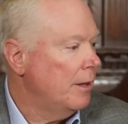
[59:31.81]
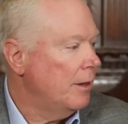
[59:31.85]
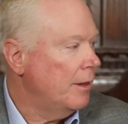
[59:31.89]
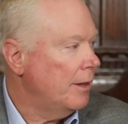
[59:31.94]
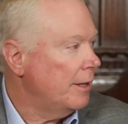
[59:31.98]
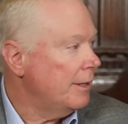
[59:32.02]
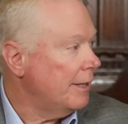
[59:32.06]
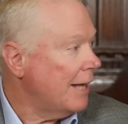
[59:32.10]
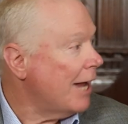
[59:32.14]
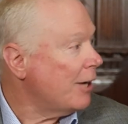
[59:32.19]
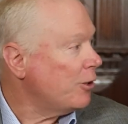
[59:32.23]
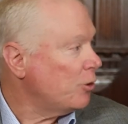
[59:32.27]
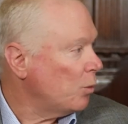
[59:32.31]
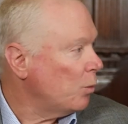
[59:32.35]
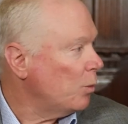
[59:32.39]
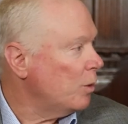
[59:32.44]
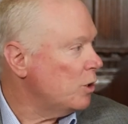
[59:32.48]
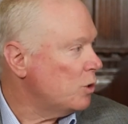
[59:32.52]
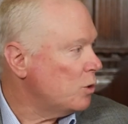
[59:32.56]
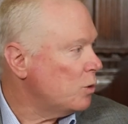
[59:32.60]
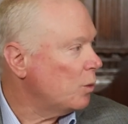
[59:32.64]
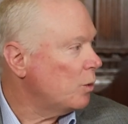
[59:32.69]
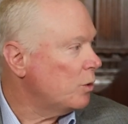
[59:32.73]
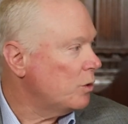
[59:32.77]
the natural
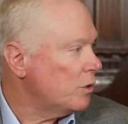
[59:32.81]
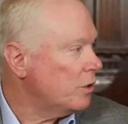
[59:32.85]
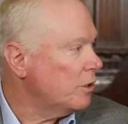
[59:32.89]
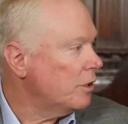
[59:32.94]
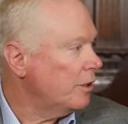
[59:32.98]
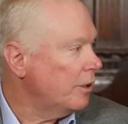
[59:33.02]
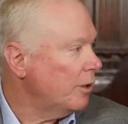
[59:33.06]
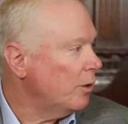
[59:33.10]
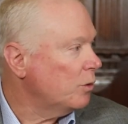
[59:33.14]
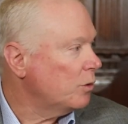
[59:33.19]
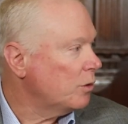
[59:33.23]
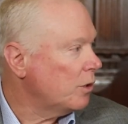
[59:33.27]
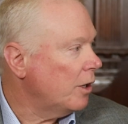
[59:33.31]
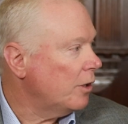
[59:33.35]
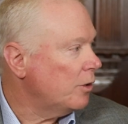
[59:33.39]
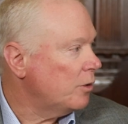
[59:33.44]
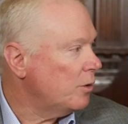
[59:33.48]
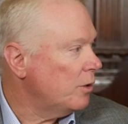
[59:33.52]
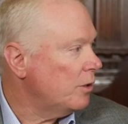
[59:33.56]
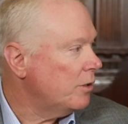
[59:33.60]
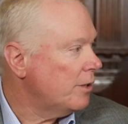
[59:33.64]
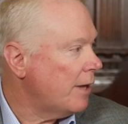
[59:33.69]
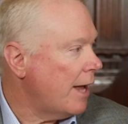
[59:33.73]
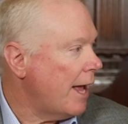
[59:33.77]
resources those
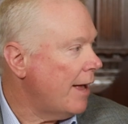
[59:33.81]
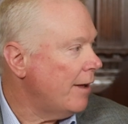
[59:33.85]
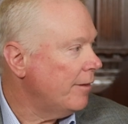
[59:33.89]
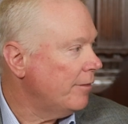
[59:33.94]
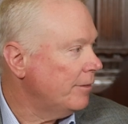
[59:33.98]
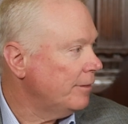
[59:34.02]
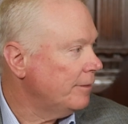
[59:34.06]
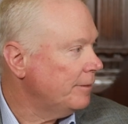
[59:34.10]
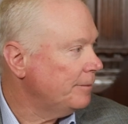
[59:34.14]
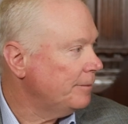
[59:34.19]
countries have.